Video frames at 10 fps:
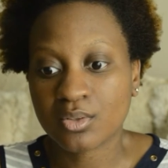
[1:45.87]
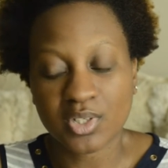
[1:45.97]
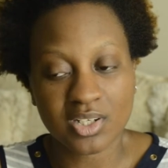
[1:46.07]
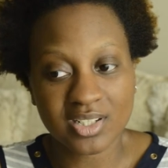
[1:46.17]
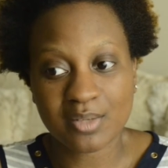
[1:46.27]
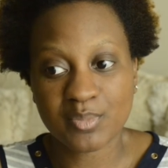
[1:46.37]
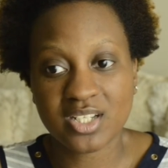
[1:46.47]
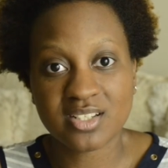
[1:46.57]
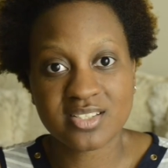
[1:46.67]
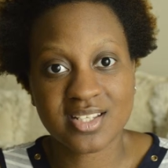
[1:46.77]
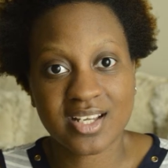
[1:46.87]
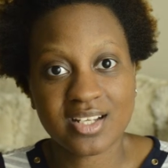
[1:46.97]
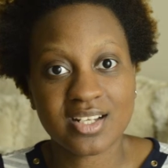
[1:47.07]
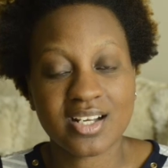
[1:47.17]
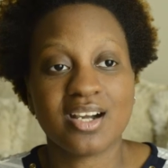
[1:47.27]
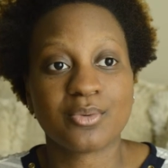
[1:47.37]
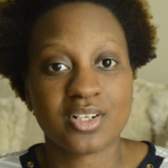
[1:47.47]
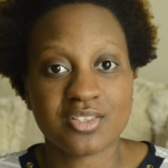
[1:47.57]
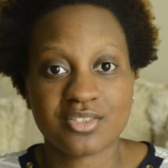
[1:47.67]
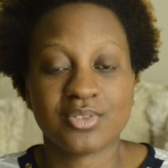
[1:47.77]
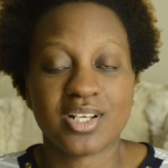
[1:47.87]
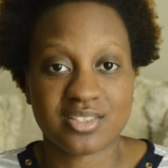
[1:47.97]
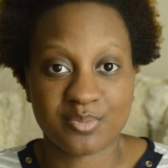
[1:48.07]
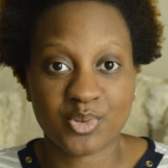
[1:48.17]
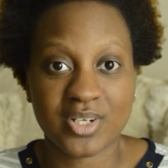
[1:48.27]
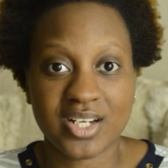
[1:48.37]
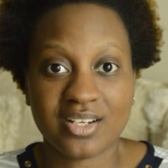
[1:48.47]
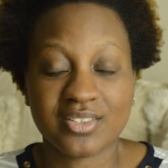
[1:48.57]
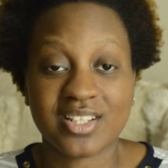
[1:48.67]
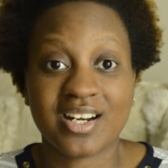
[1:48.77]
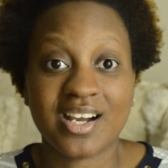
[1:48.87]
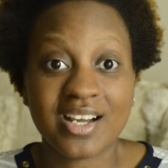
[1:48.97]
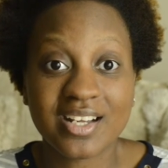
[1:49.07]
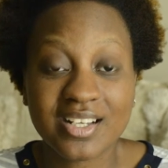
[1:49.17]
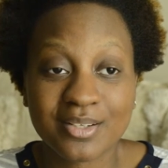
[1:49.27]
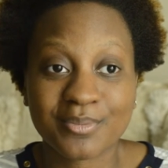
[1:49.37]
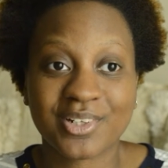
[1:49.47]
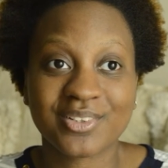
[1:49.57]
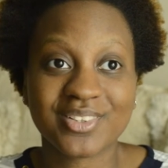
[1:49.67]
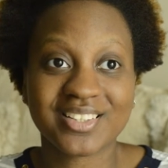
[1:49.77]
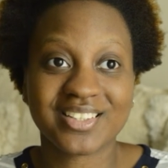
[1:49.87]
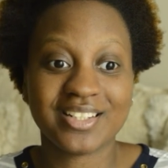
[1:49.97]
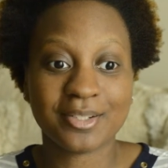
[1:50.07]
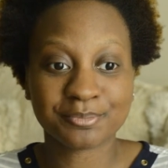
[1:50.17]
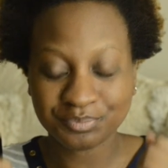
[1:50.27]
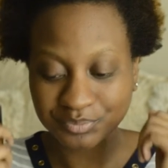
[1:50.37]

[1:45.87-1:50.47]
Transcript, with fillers: With all that being said, I would also like to point out that I am currently